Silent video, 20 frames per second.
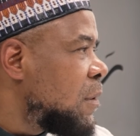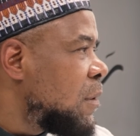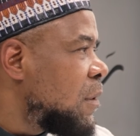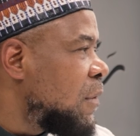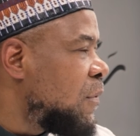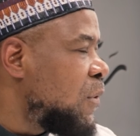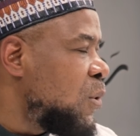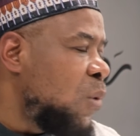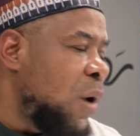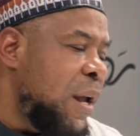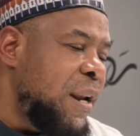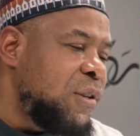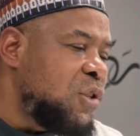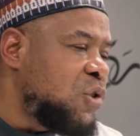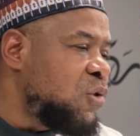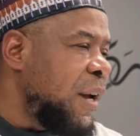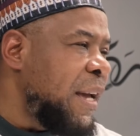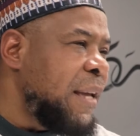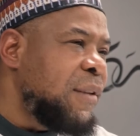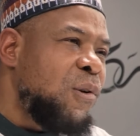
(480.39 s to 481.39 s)
If you want to
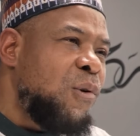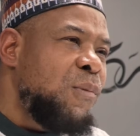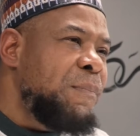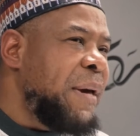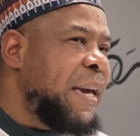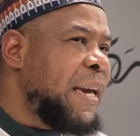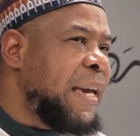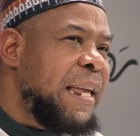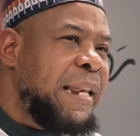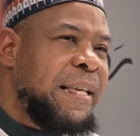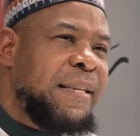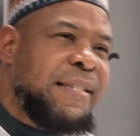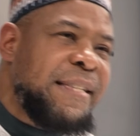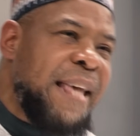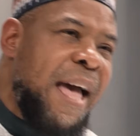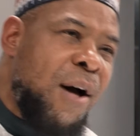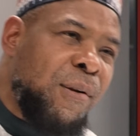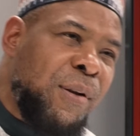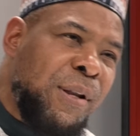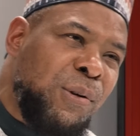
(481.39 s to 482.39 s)
drink, don't make any
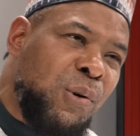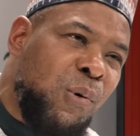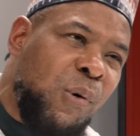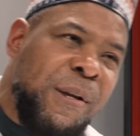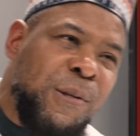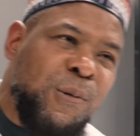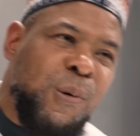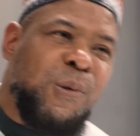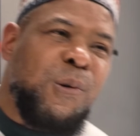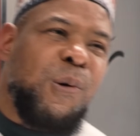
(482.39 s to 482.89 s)
sound and noise with